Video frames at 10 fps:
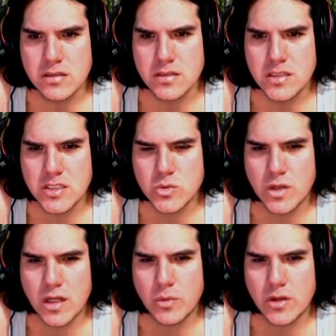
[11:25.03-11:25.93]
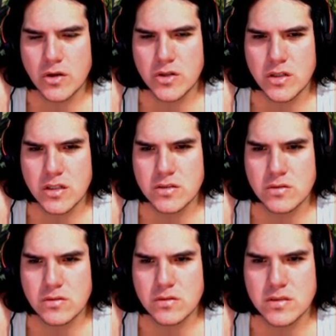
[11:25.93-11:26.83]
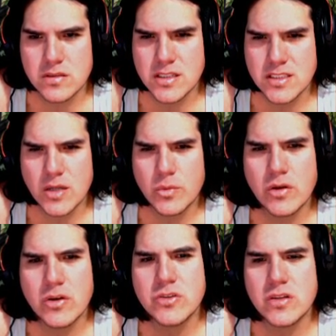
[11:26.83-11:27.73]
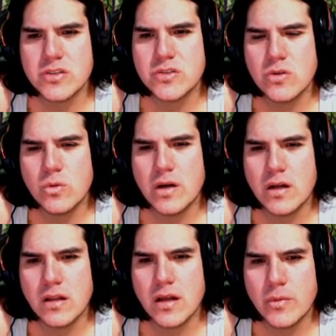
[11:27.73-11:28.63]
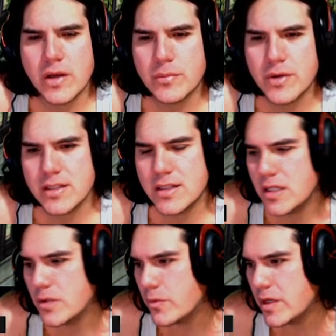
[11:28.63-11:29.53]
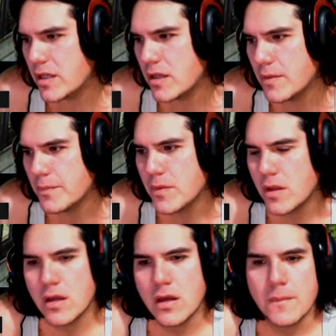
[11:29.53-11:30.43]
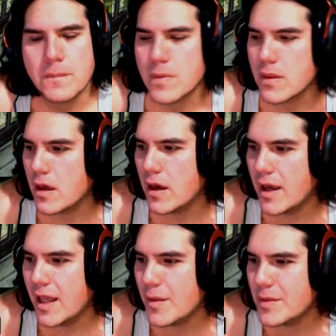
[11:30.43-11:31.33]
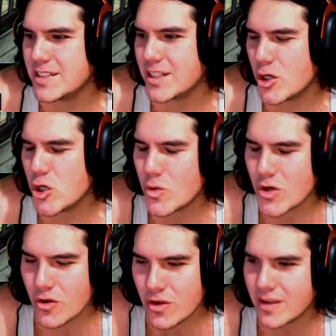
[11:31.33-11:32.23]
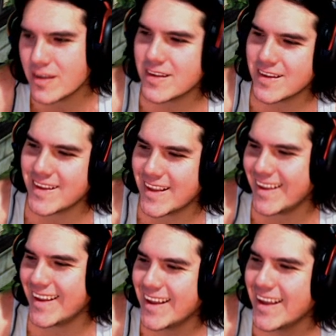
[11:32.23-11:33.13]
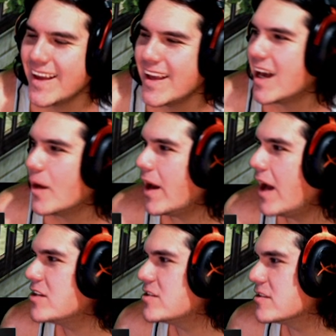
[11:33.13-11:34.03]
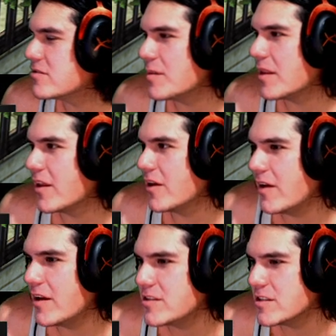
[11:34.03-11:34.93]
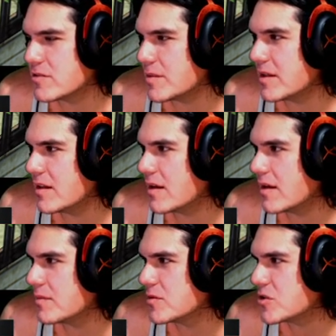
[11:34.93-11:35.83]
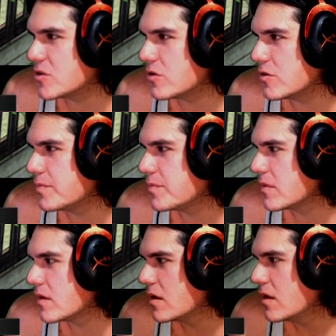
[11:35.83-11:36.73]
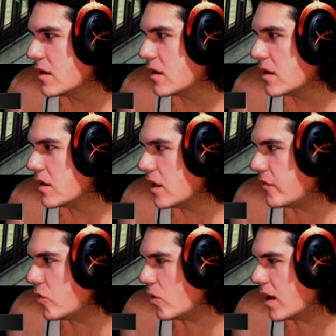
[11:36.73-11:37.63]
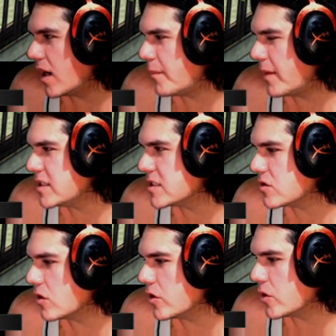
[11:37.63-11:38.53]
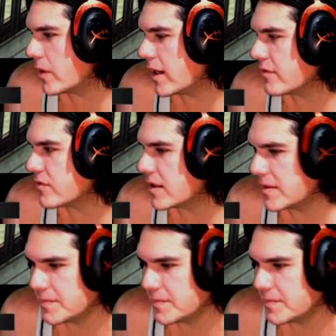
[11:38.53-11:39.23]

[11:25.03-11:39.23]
Just what I, we know... Just that we know each other so well, and we can practically read uh, hello, Magic. Wait, are you still streaming there? Are you still streaming? I'm not sure. If you are, I might just go your way after.